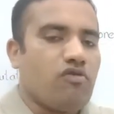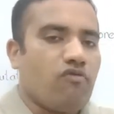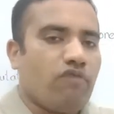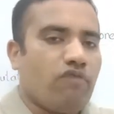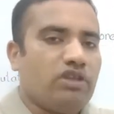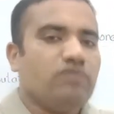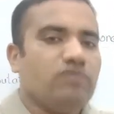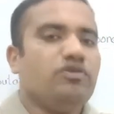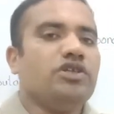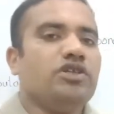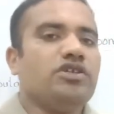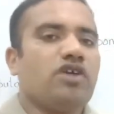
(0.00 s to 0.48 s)

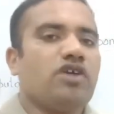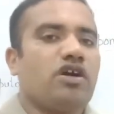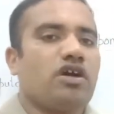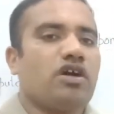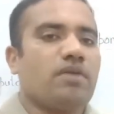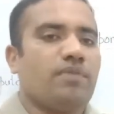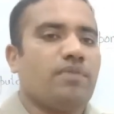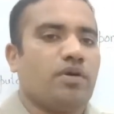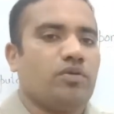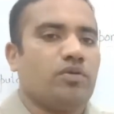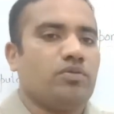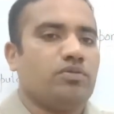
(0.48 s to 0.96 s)
When we talk
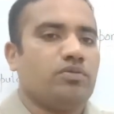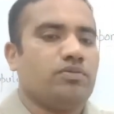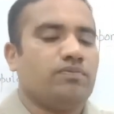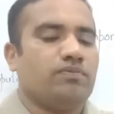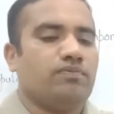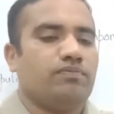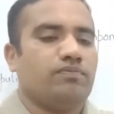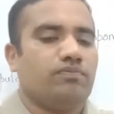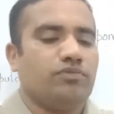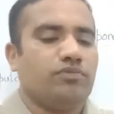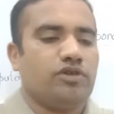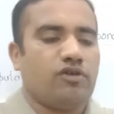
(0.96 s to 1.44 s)
about
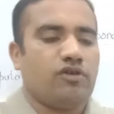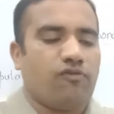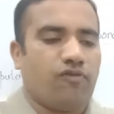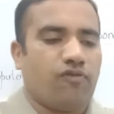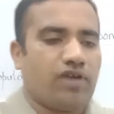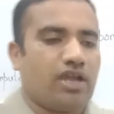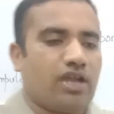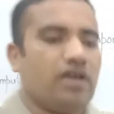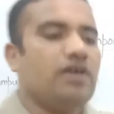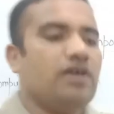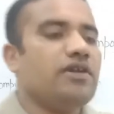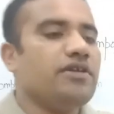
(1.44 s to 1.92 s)
the
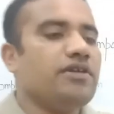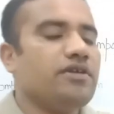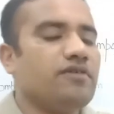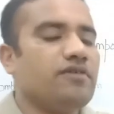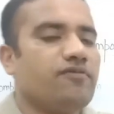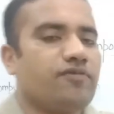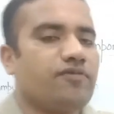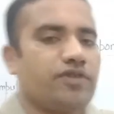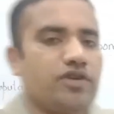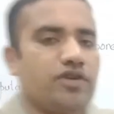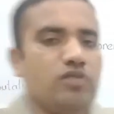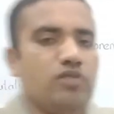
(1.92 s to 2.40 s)
faculty
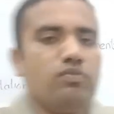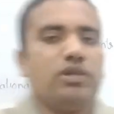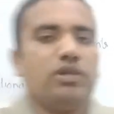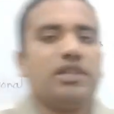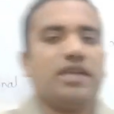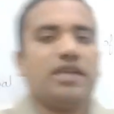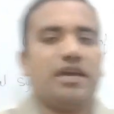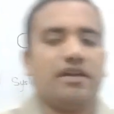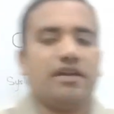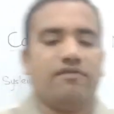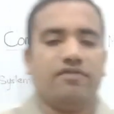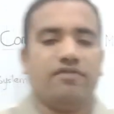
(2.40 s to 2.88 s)
of human
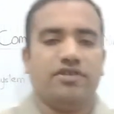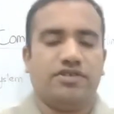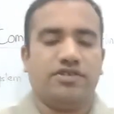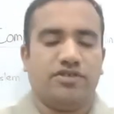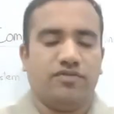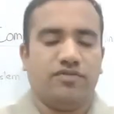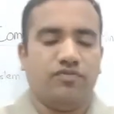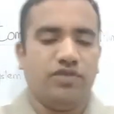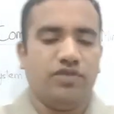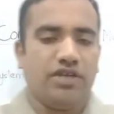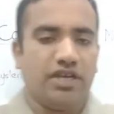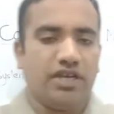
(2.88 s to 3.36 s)

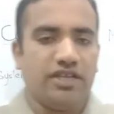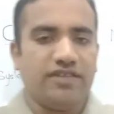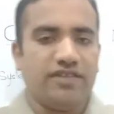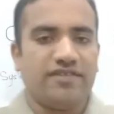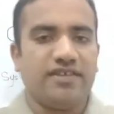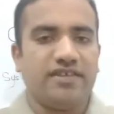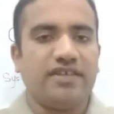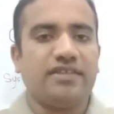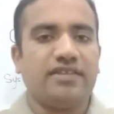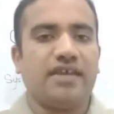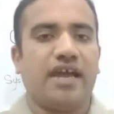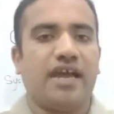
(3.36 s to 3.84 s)
language, we can
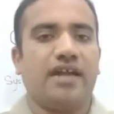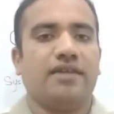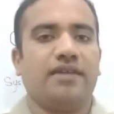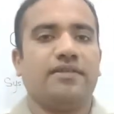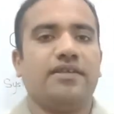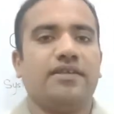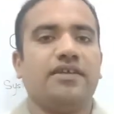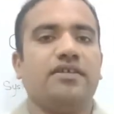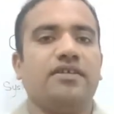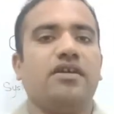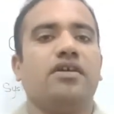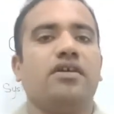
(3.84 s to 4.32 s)
say
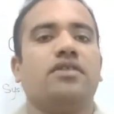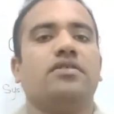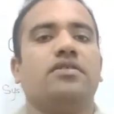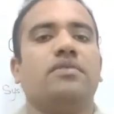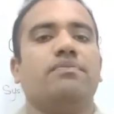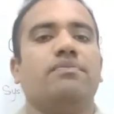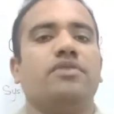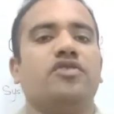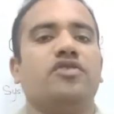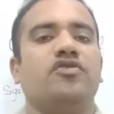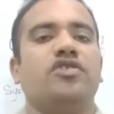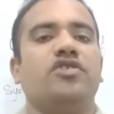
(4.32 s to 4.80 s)
that there are
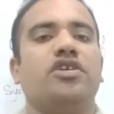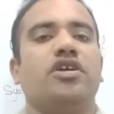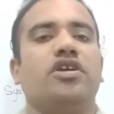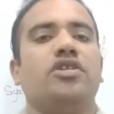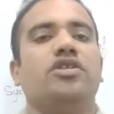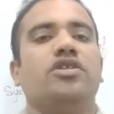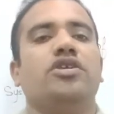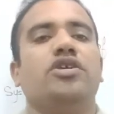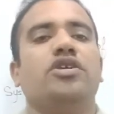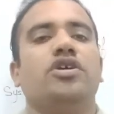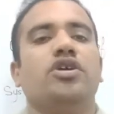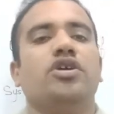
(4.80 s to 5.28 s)
the
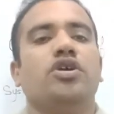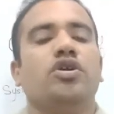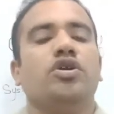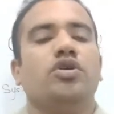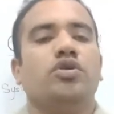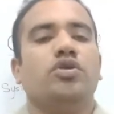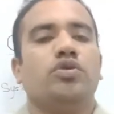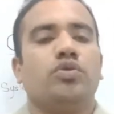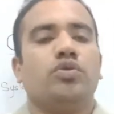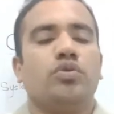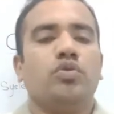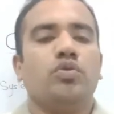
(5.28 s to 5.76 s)
basically
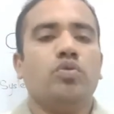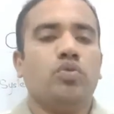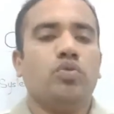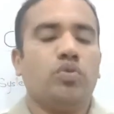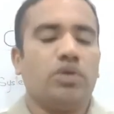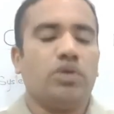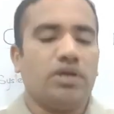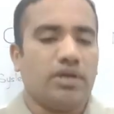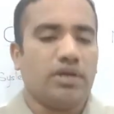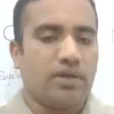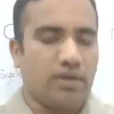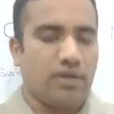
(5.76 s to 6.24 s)

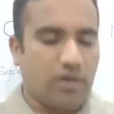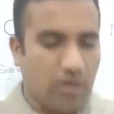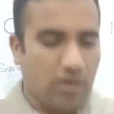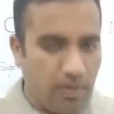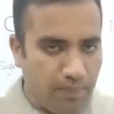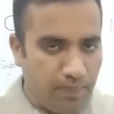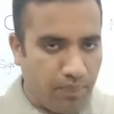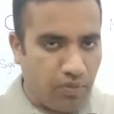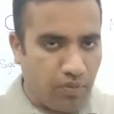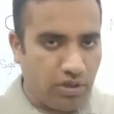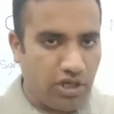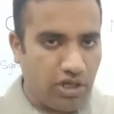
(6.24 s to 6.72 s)
two
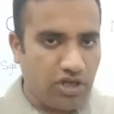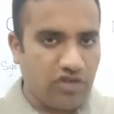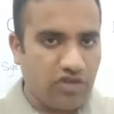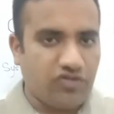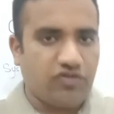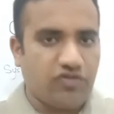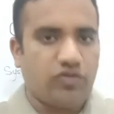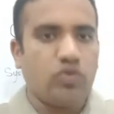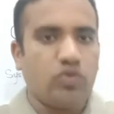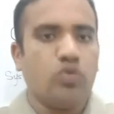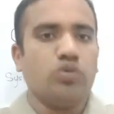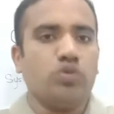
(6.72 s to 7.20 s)

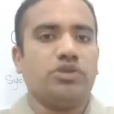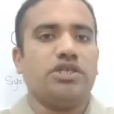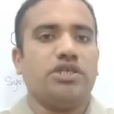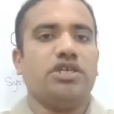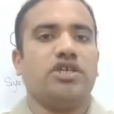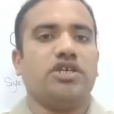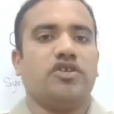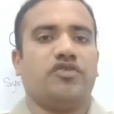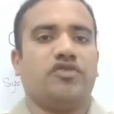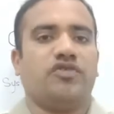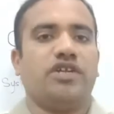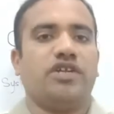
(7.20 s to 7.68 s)
components, two
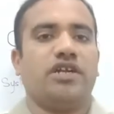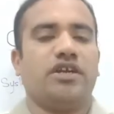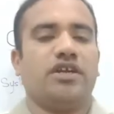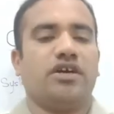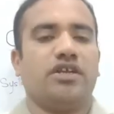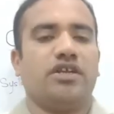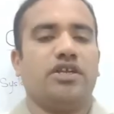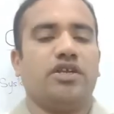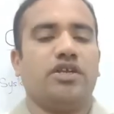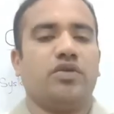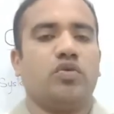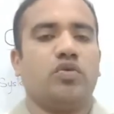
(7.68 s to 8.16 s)
things that
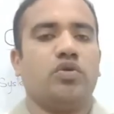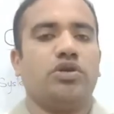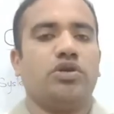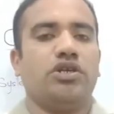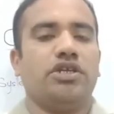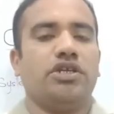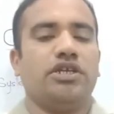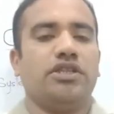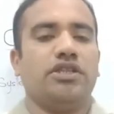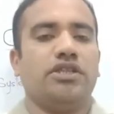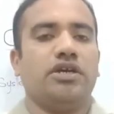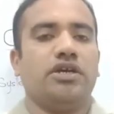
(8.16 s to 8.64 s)
are
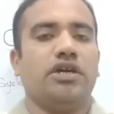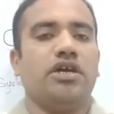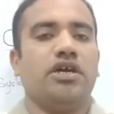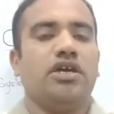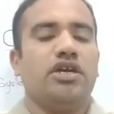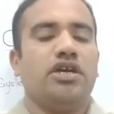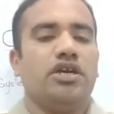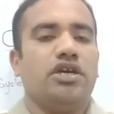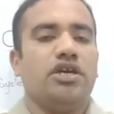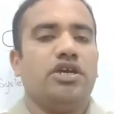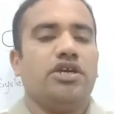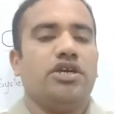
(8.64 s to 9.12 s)
important in
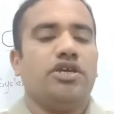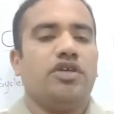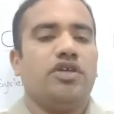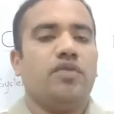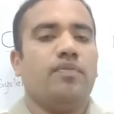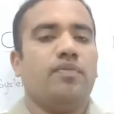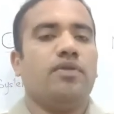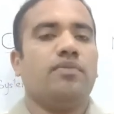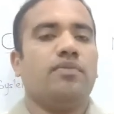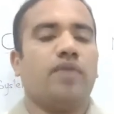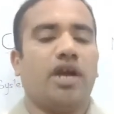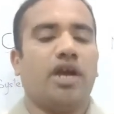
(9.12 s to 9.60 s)
the
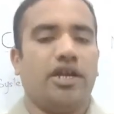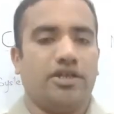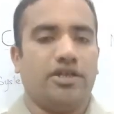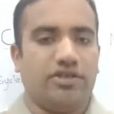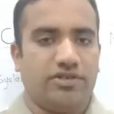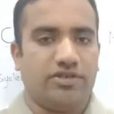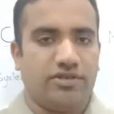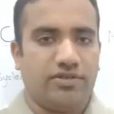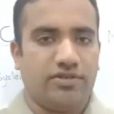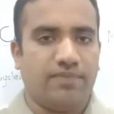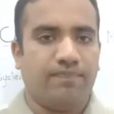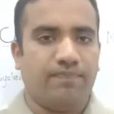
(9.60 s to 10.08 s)
human
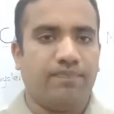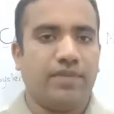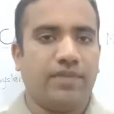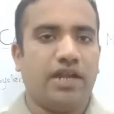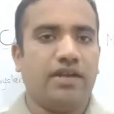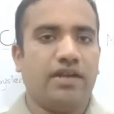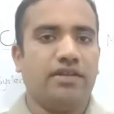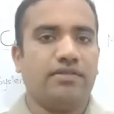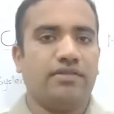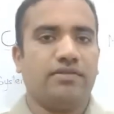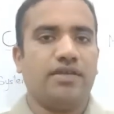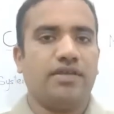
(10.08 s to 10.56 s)
mind.
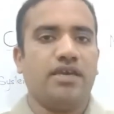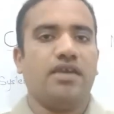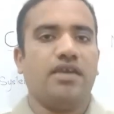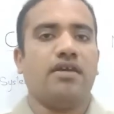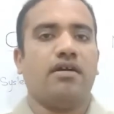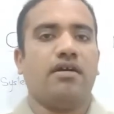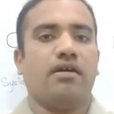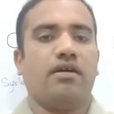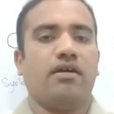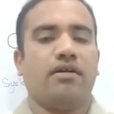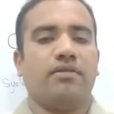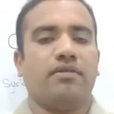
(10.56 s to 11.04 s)
And they
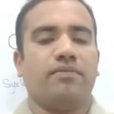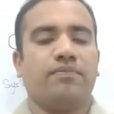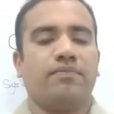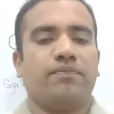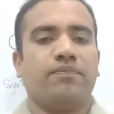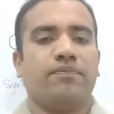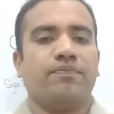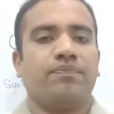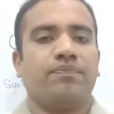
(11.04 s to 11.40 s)
are